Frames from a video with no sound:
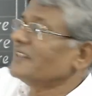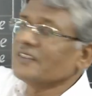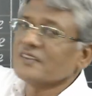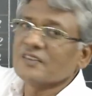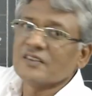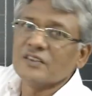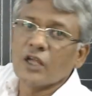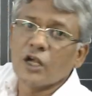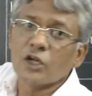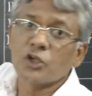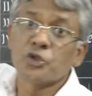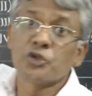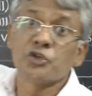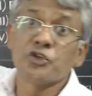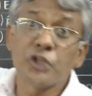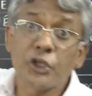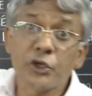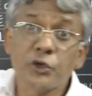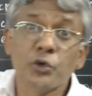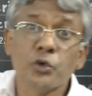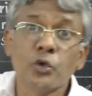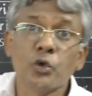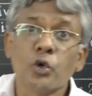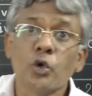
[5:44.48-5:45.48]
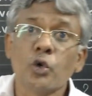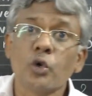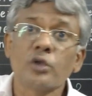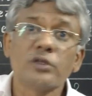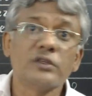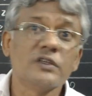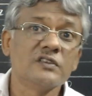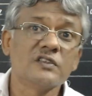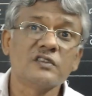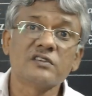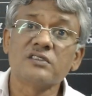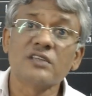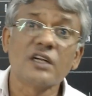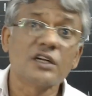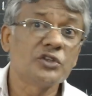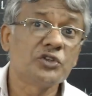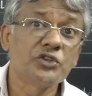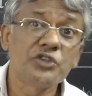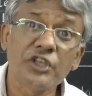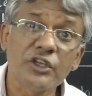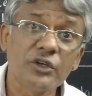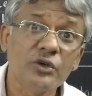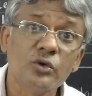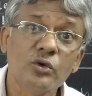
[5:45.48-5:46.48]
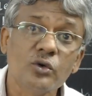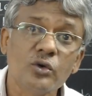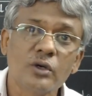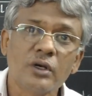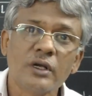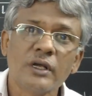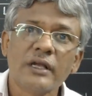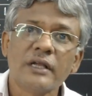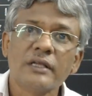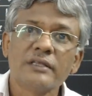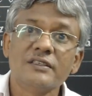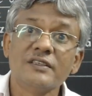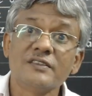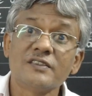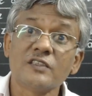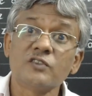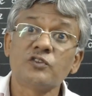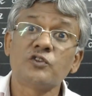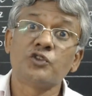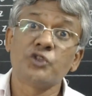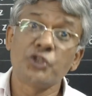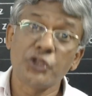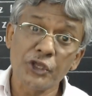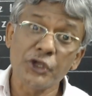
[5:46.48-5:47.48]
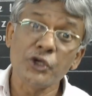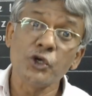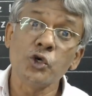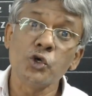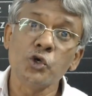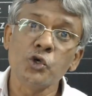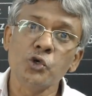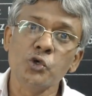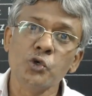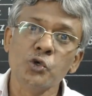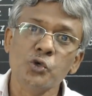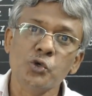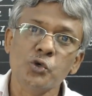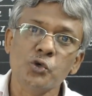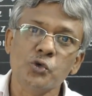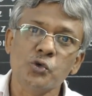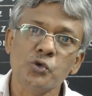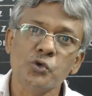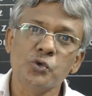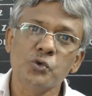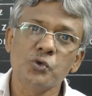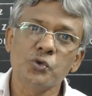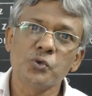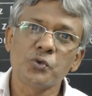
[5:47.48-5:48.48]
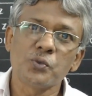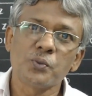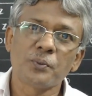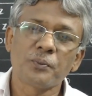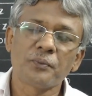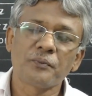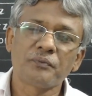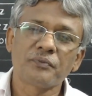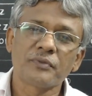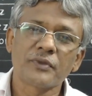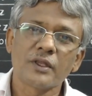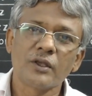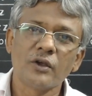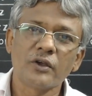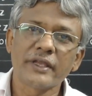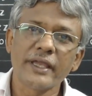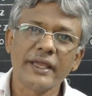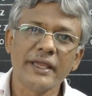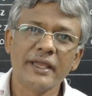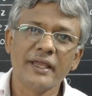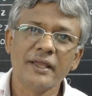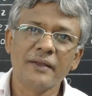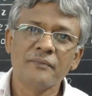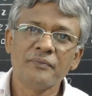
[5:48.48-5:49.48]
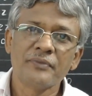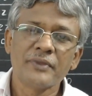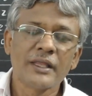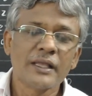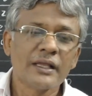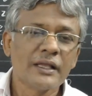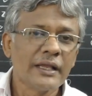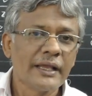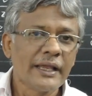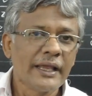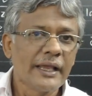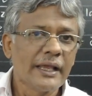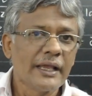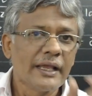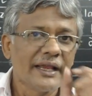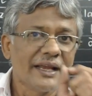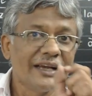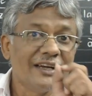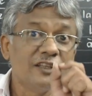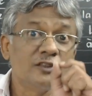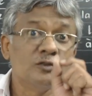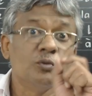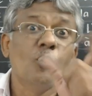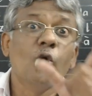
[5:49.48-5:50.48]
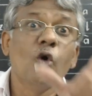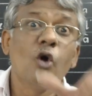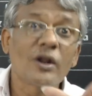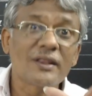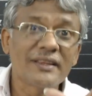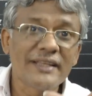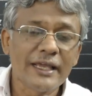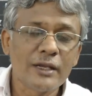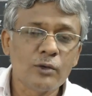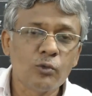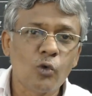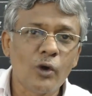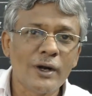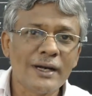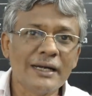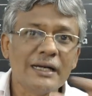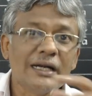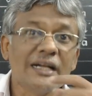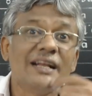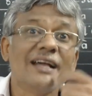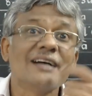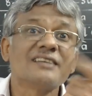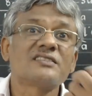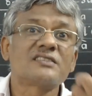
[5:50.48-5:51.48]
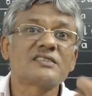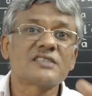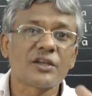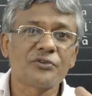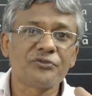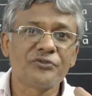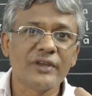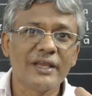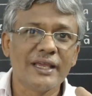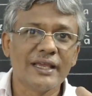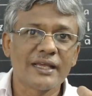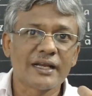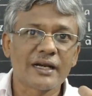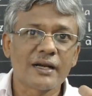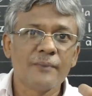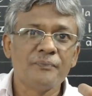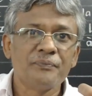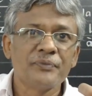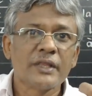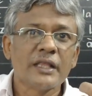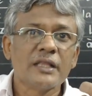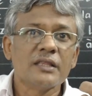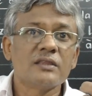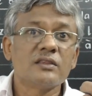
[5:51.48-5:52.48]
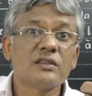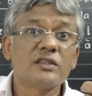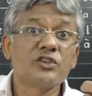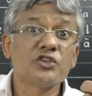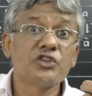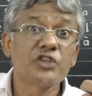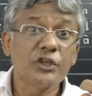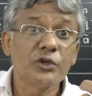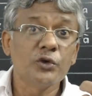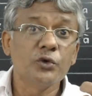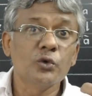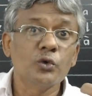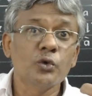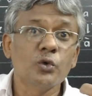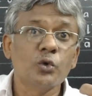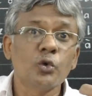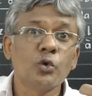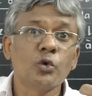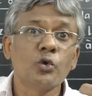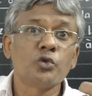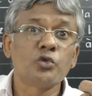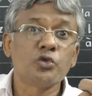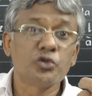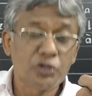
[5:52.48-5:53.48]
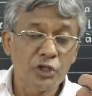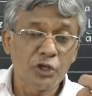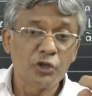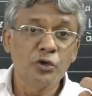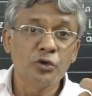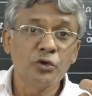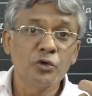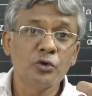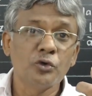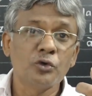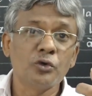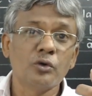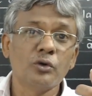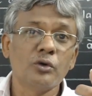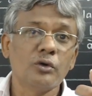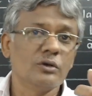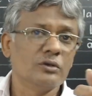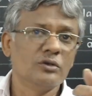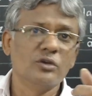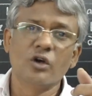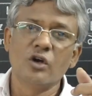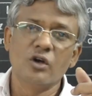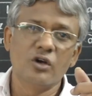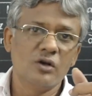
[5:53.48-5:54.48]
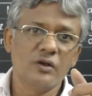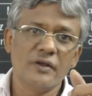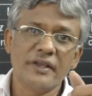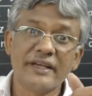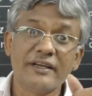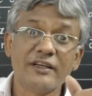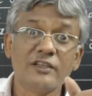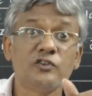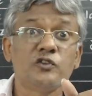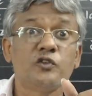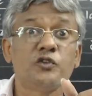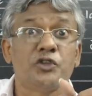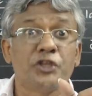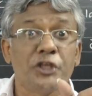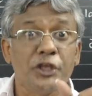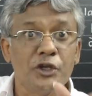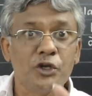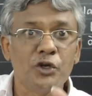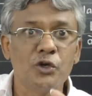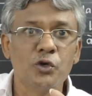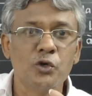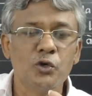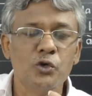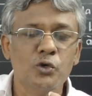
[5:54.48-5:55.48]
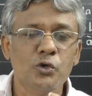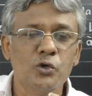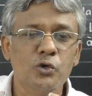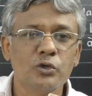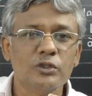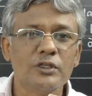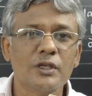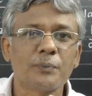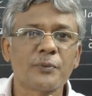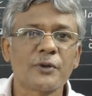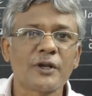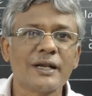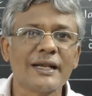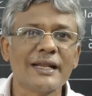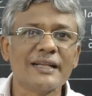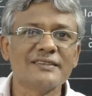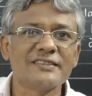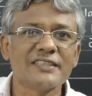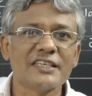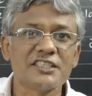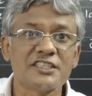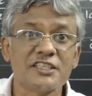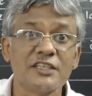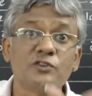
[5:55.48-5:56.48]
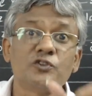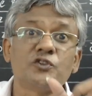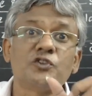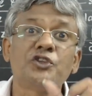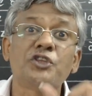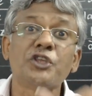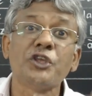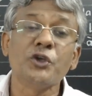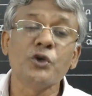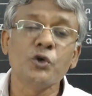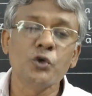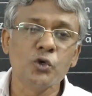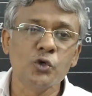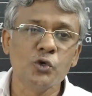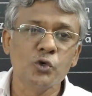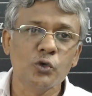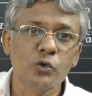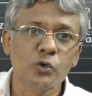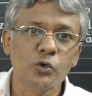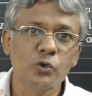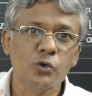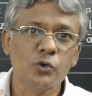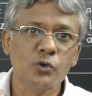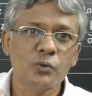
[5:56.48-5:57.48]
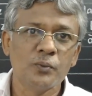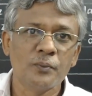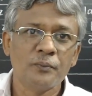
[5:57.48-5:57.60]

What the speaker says: not tu, this is not tu, this is tu. Okay. It is more than one gust of air. Tu. No, it is tu. The pronunciation is tu.